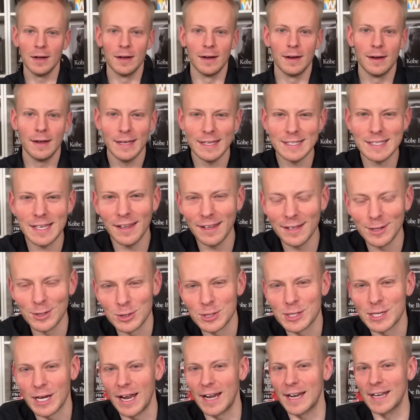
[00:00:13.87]
is a little
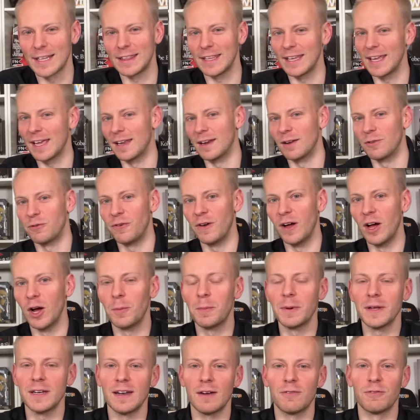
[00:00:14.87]
shot at the NFL,
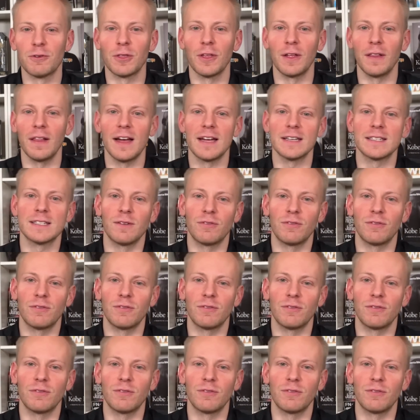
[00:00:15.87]
but nevertheless,